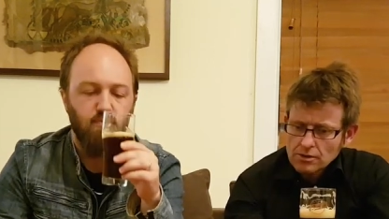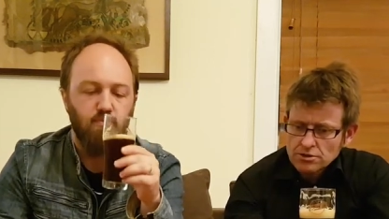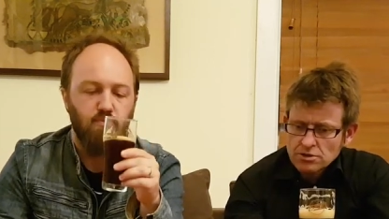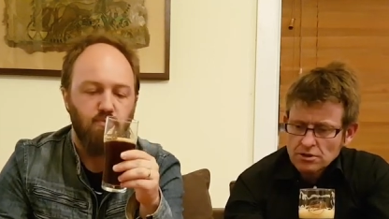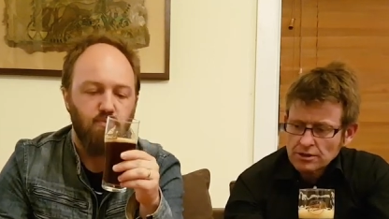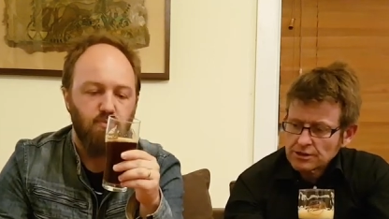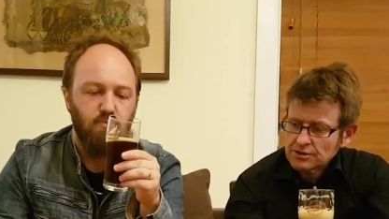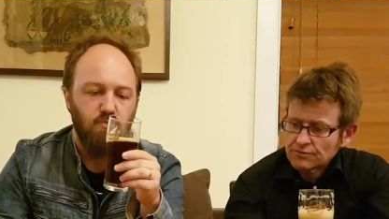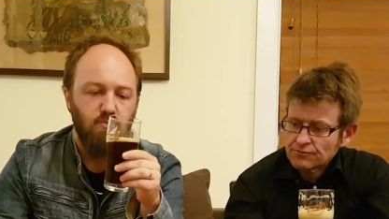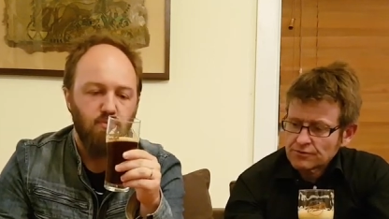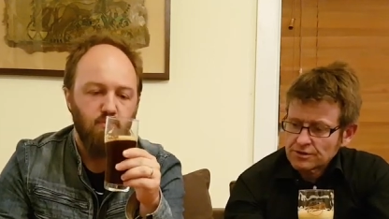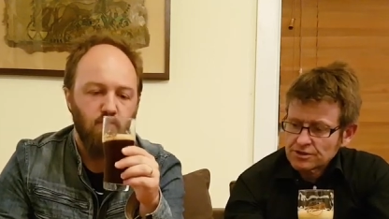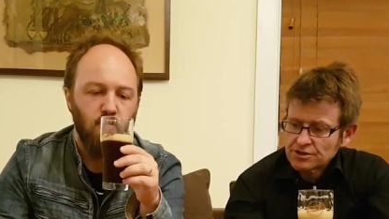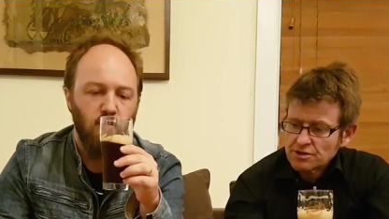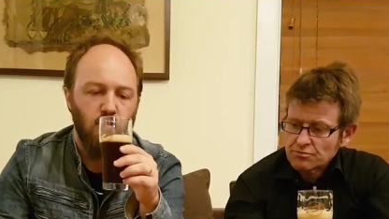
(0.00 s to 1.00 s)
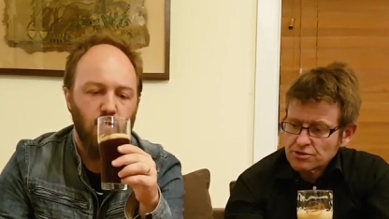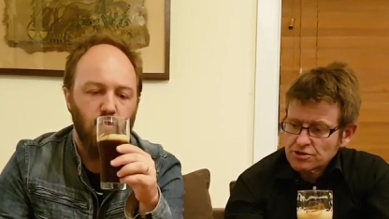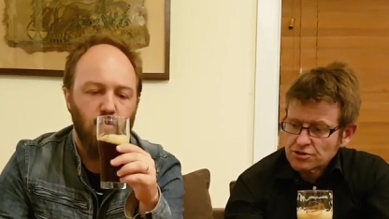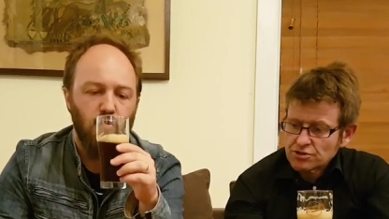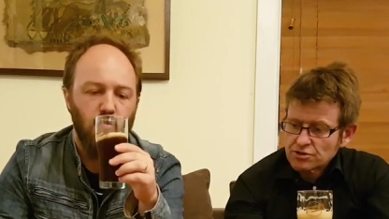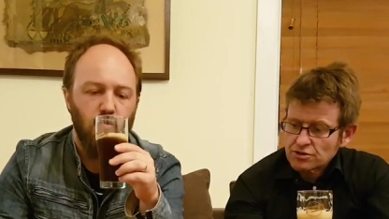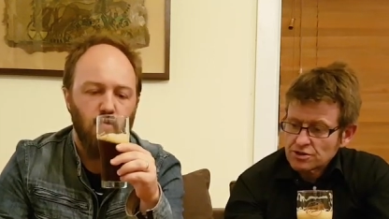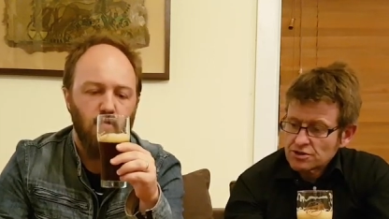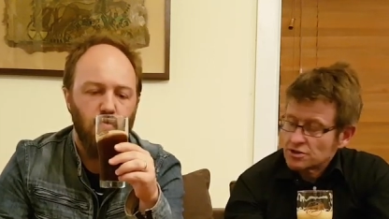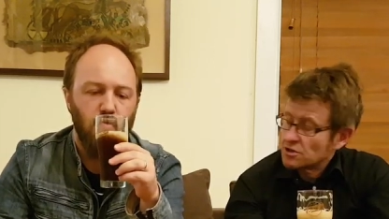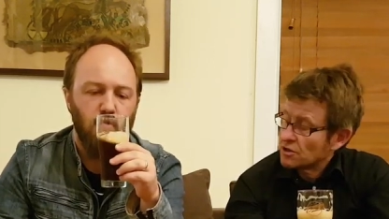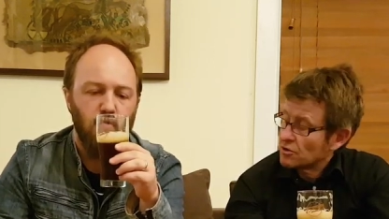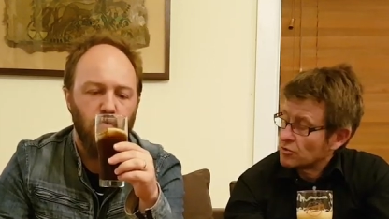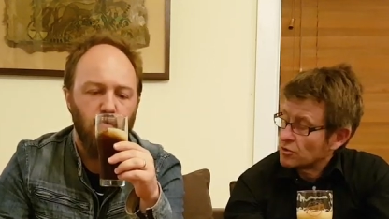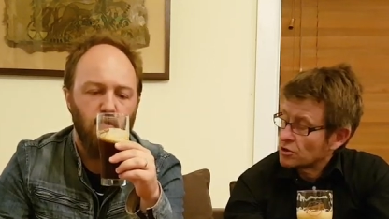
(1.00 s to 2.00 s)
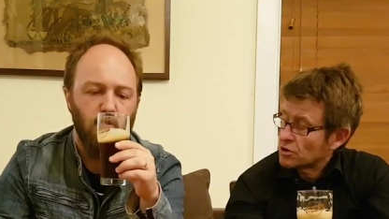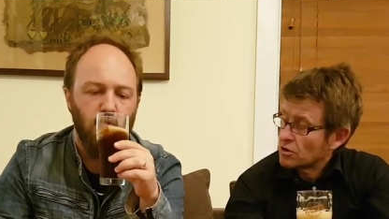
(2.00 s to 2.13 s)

Speaker 1: slightly different in temperature too. This is a little bit